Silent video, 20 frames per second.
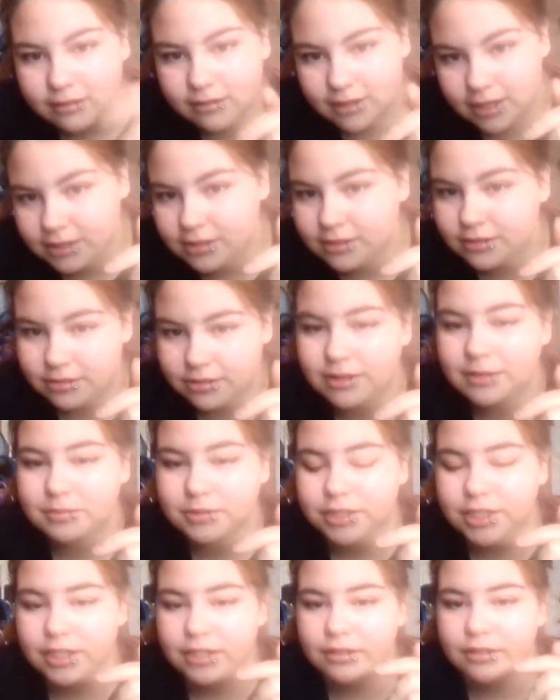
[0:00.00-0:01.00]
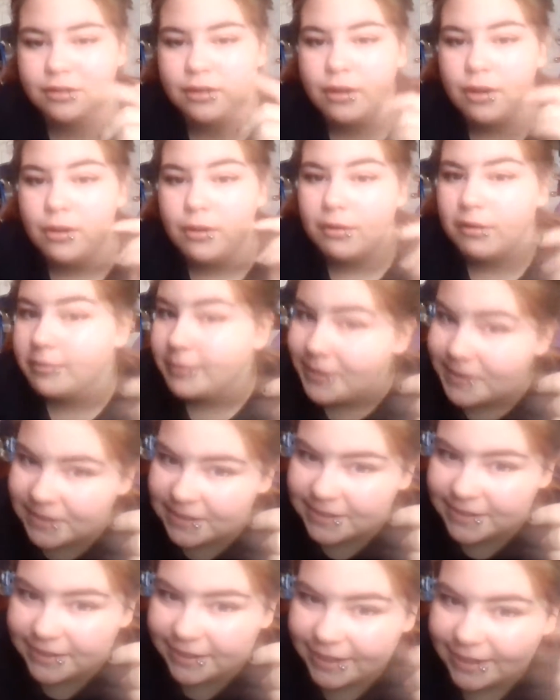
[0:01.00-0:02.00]
in the description, or
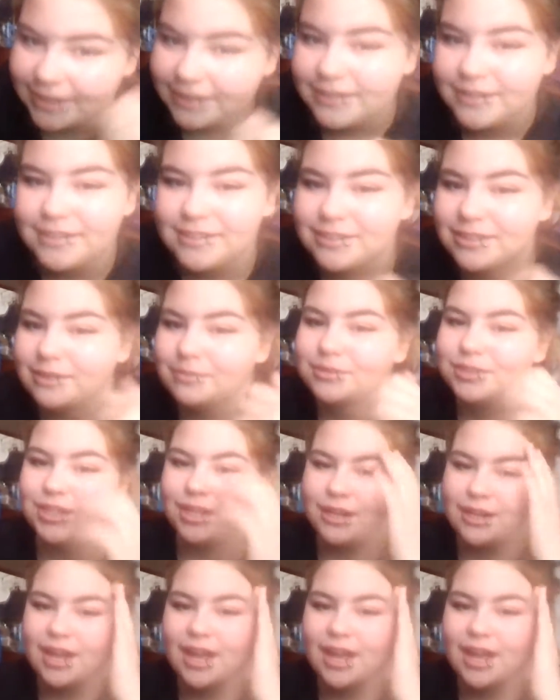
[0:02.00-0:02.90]
Musically in the description,